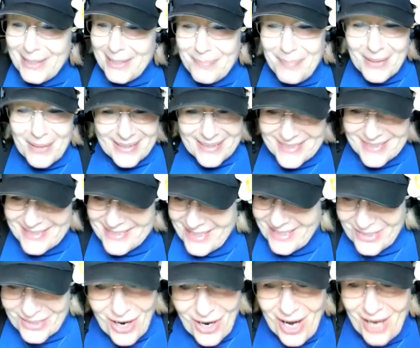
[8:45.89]
Anybody can
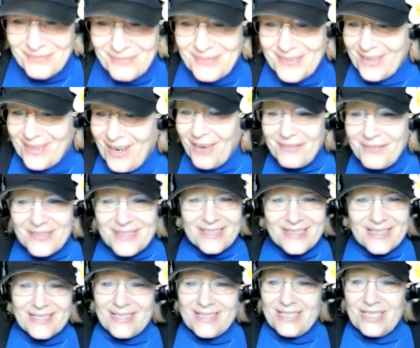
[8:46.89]
sell coffee. Coffee is
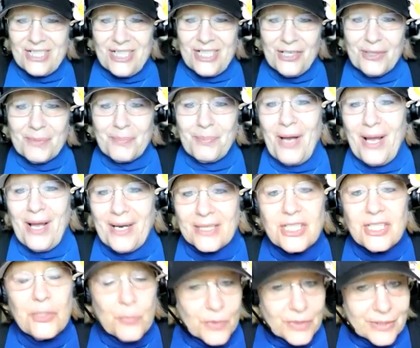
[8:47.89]
just a generic
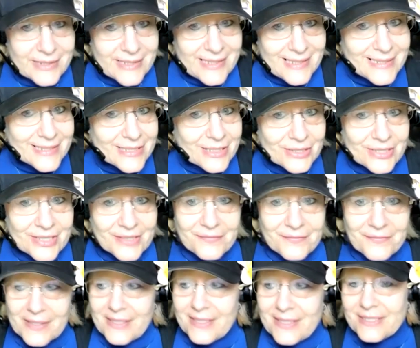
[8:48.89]
product. You will need
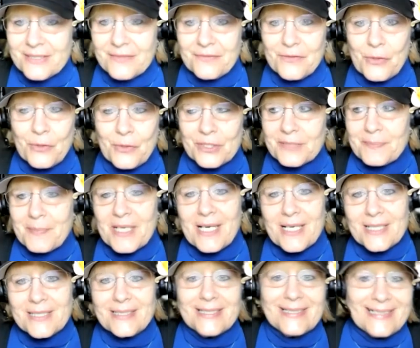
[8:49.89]
certificates, of course,
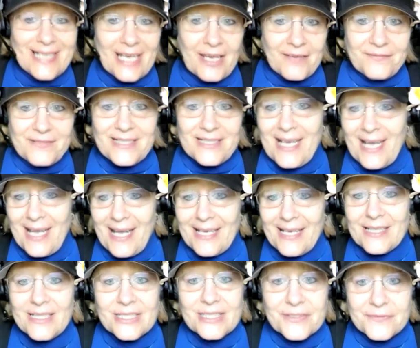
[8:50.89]
because it's
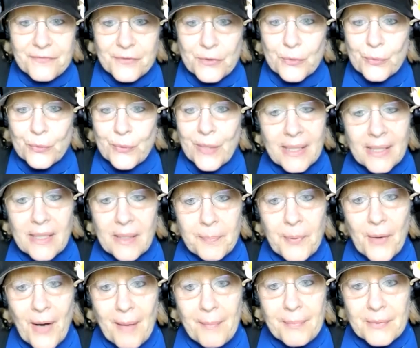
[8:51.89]
FDA and it's food, but not a
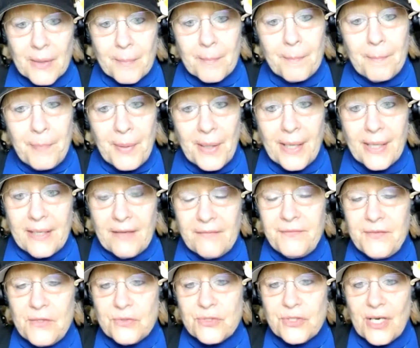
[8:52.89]
problem. But
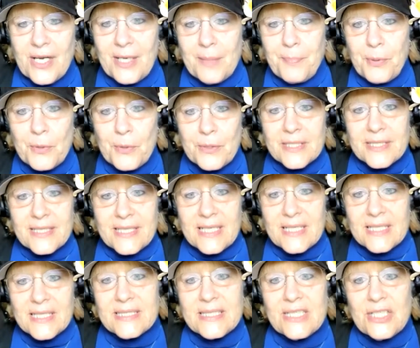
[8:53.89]
if you try to put
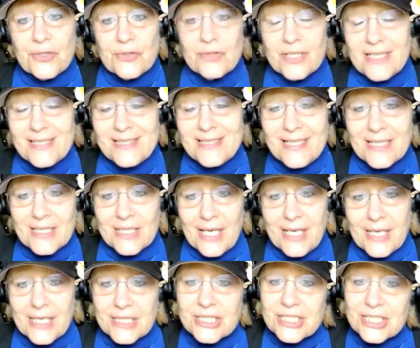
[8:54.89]
things in your listing
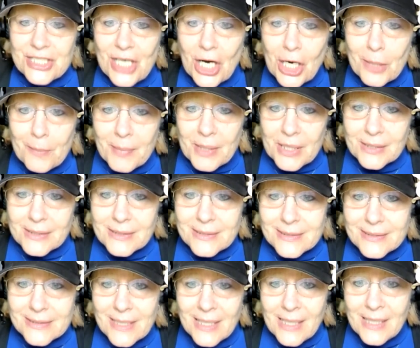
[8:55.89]
like
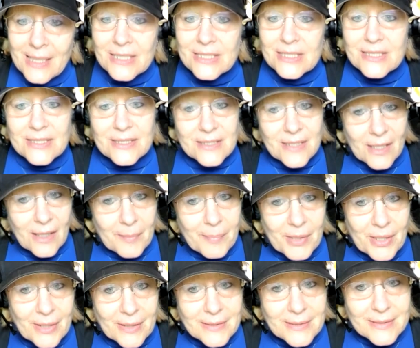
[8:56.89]
Starbucks,
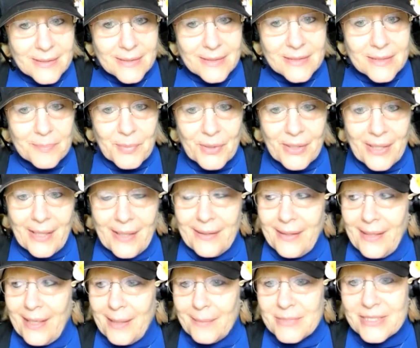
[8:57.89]
Starbucks is a brand
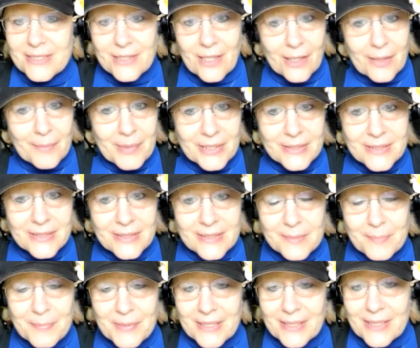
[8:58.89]
name. Starbucks
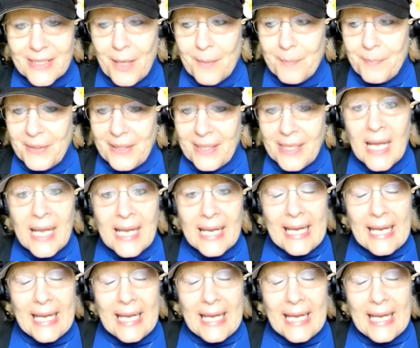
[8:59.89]
is a big company.